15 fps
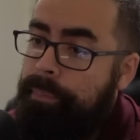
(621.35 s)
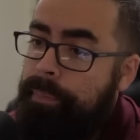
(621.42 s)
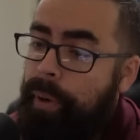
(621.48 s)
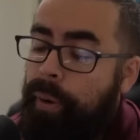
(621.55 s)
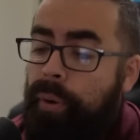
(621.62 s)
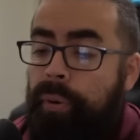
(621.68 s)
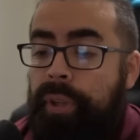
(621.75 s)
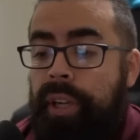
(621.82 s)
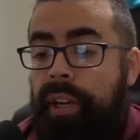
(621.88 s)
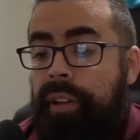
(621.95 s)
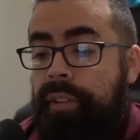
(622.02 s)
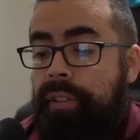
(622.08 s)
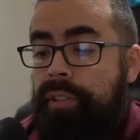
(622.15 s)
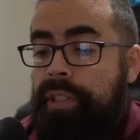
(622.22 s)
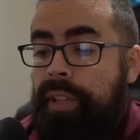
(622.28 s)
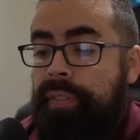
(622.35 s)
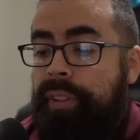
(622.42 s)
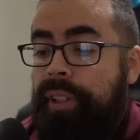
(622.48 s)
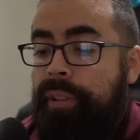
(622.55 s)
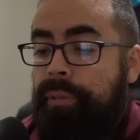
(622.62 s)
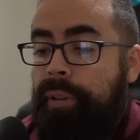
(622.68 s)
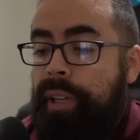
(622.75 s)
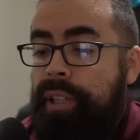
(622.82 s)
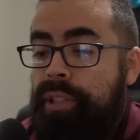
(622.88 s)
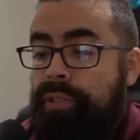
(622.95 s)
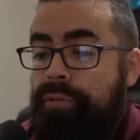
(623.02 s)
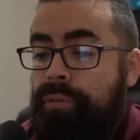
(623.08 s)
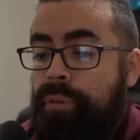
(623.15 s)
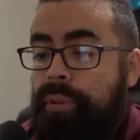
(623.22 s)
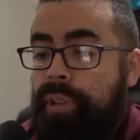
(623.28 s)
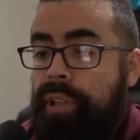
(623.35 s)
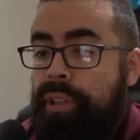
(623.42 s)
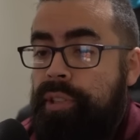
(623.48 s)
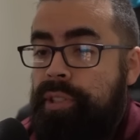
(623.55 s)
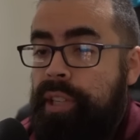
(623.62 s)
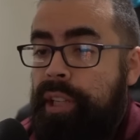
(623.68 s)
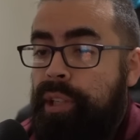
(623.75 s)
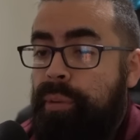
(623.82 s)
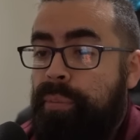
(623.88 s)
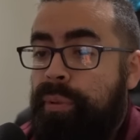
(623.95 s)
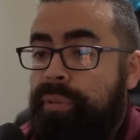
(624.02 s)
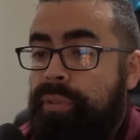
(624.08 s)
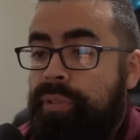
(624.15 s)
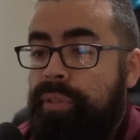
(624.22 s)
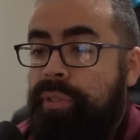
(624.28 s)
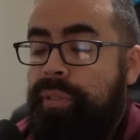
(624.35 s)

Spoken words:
Oh yeah, they're definitely in range for a Psycho Boost.